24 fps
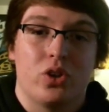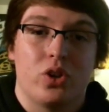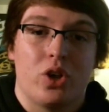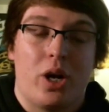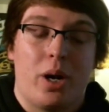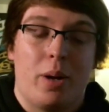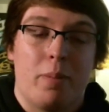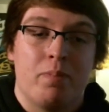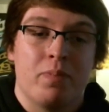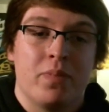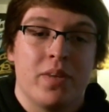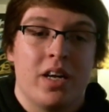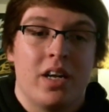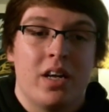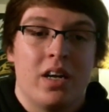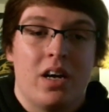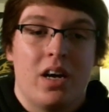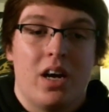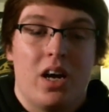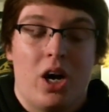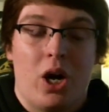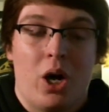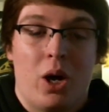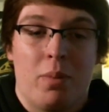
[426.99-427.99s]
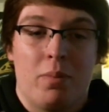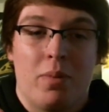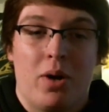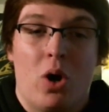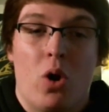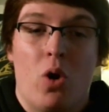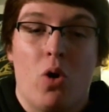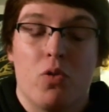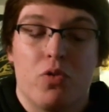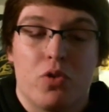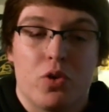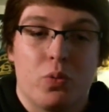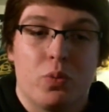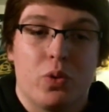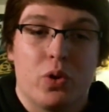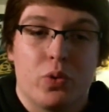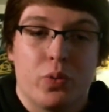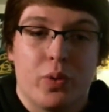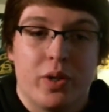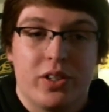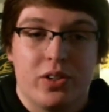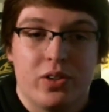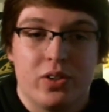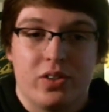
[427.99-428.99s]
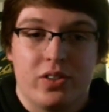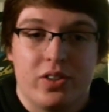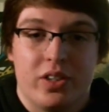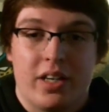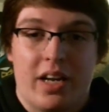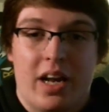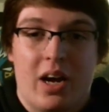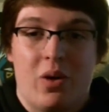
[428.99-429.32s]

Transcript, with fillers: job over Will Richardson.